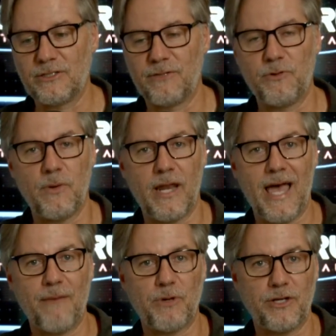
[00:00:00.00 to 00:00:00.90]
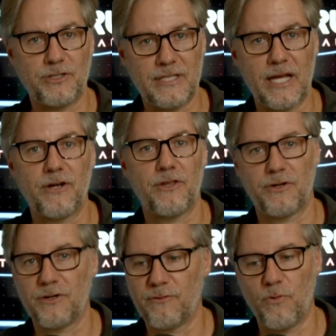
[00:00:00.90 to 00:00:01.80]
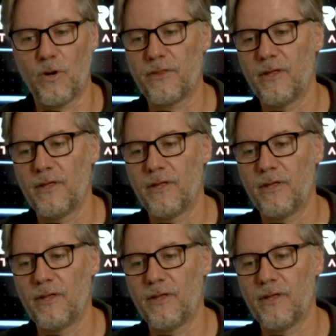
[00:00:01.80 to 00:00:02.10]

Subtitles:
So if you want to put on your second or third or fourth